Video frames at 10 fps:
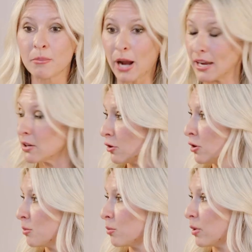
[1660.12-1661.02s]
bride and
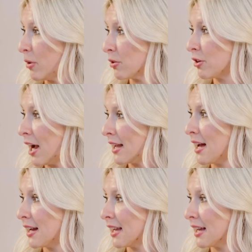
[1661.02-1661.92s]
groom were both crying,
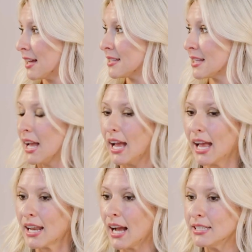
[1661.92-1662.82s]
hugging us.
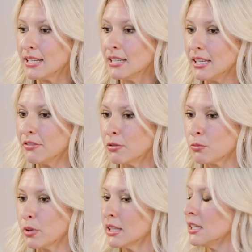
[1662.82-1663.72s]
And I didn't even
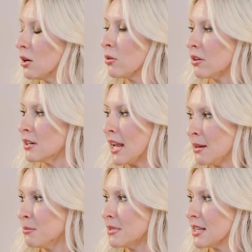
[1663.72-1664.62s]
really know their
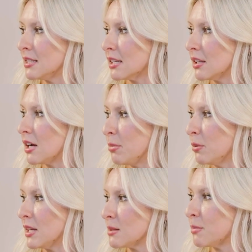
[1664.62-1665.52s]
names until a couple
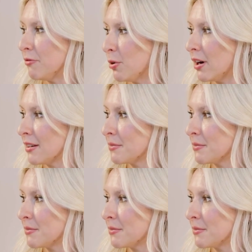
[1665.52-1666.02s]
weeks before.